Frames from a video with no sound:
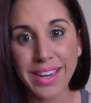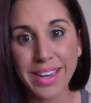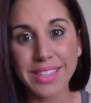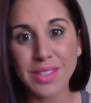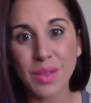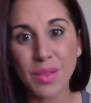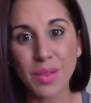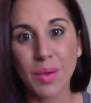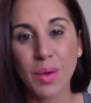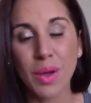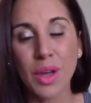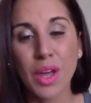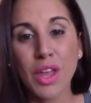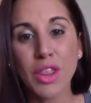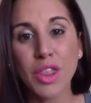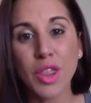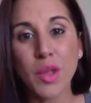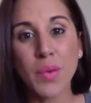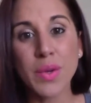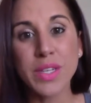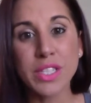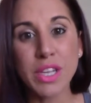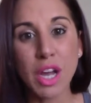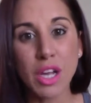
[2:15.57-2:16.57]
So the
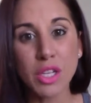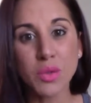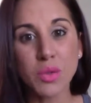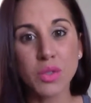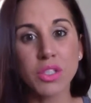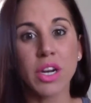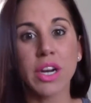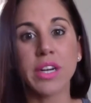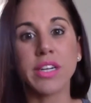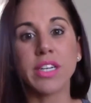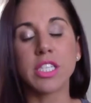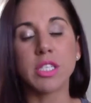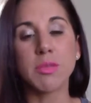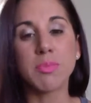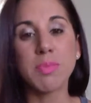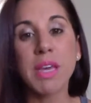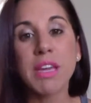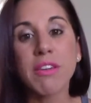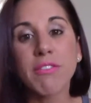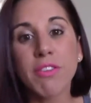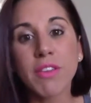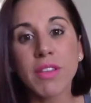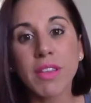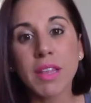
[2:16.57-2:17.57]
results were starting to
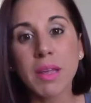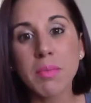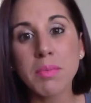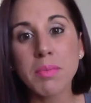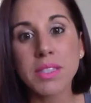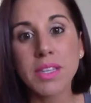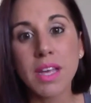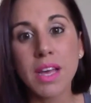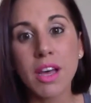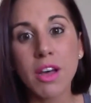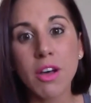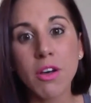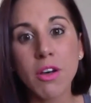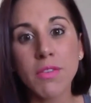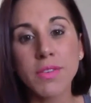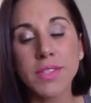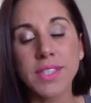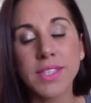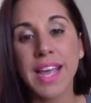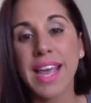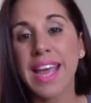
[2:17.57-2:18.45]
speak for themselves,